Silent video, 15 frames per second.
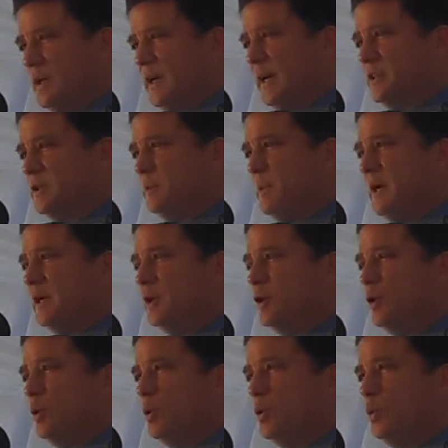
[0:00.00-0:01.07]
expand
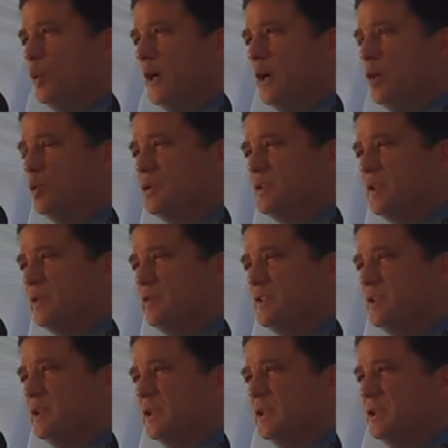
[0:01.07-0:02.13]
our warehousing
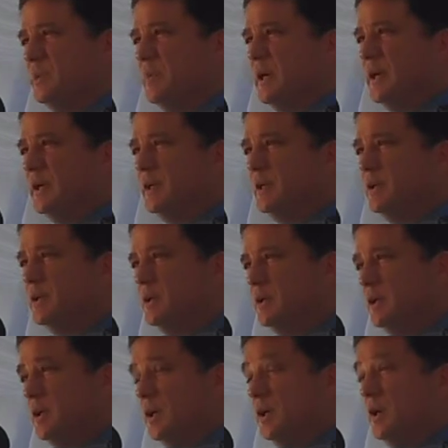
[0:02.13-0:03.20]
facility by
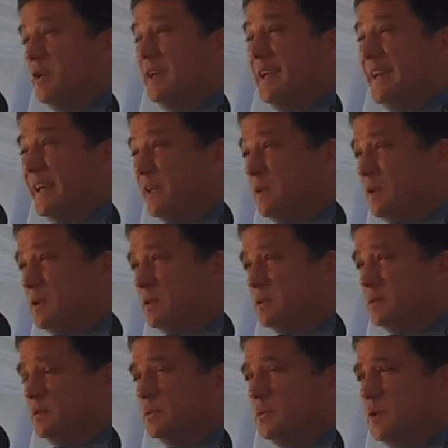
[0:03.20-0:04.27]
another acre
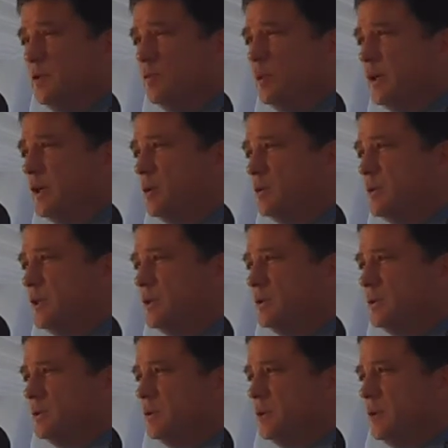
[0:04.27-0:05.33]
of warehousing,
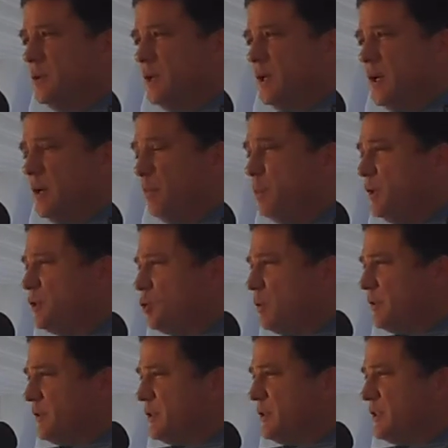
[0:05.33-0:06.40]
uh, plus
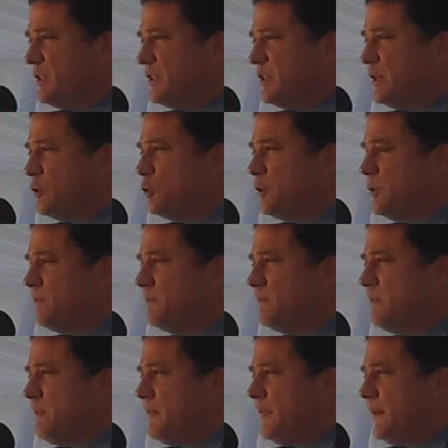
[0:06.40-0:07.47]
offices, etc.
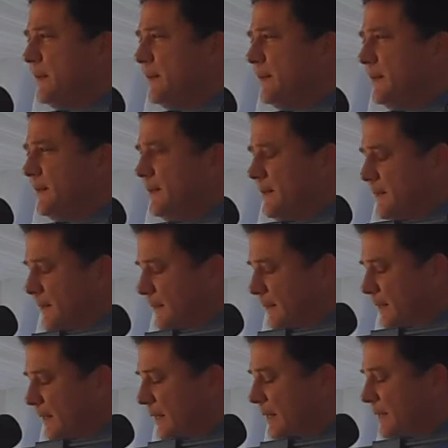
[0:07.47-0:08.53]

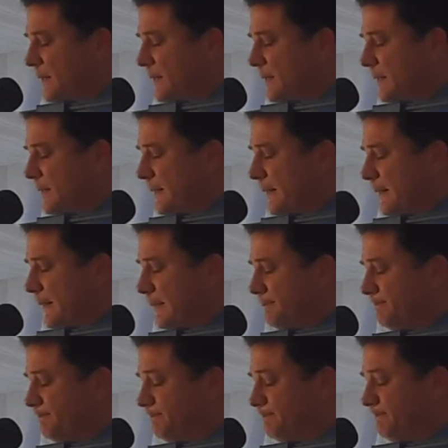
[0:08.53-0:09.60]
And
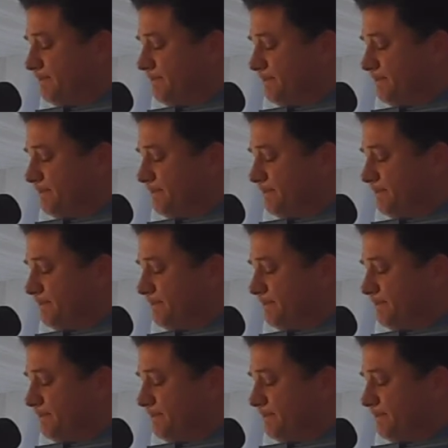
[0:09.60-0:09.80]
um,